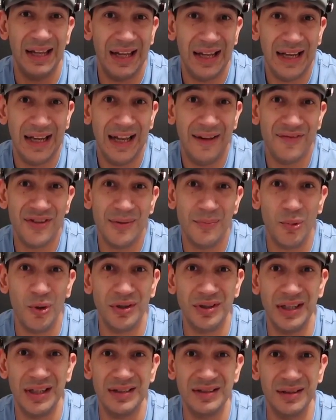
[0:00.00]
I have some
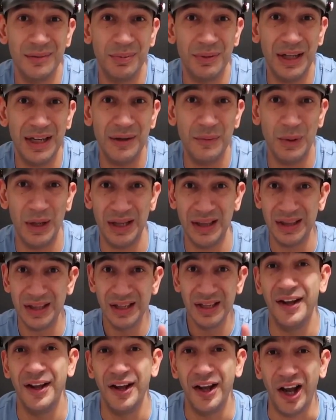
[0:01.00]
more things to play with.
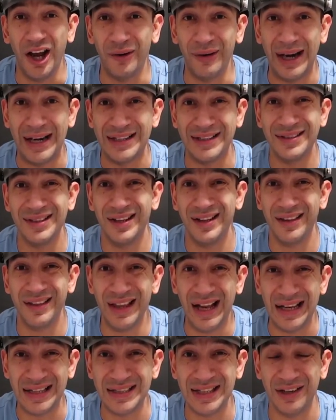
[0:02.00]
All right,
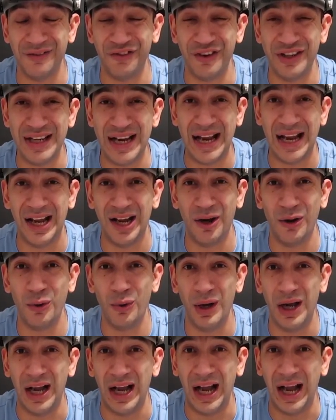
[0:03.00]
that's it for
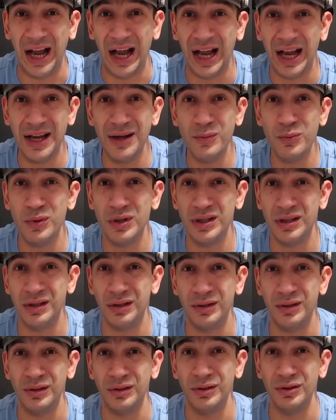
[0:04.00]
now. I
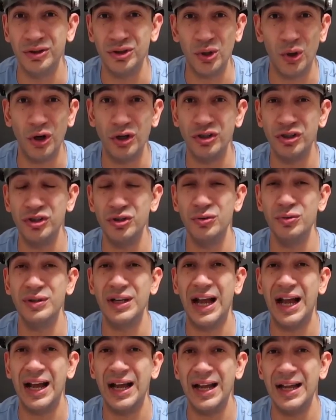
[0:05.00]
will talk to you
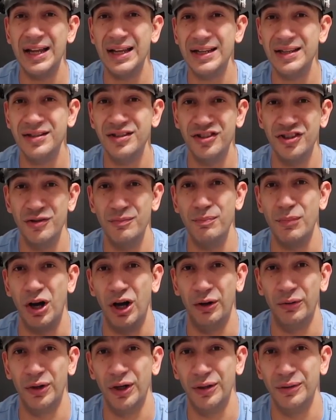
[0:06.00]
guys
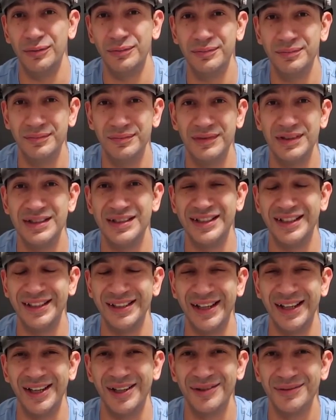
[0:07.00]
tomorrow. See you
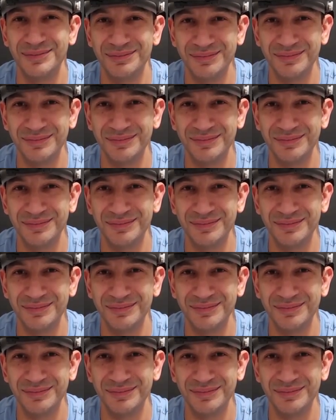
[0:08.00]
later.